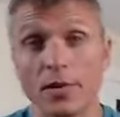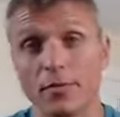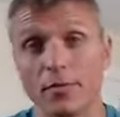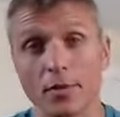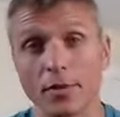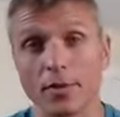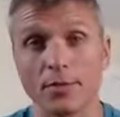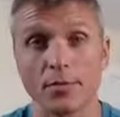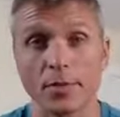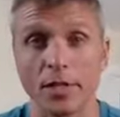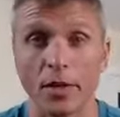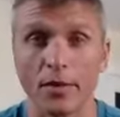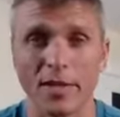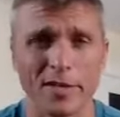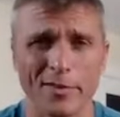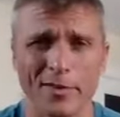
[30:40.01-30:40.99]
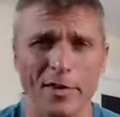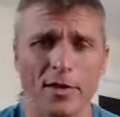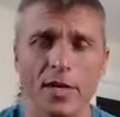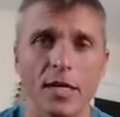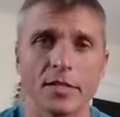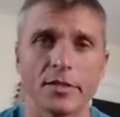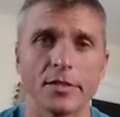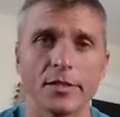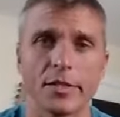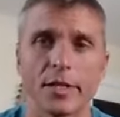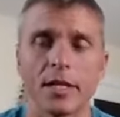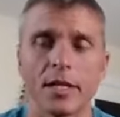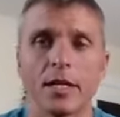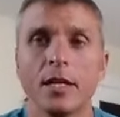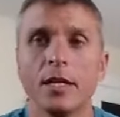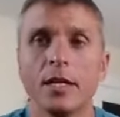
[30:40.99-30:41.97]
Of course, we know they do all kinds of shit.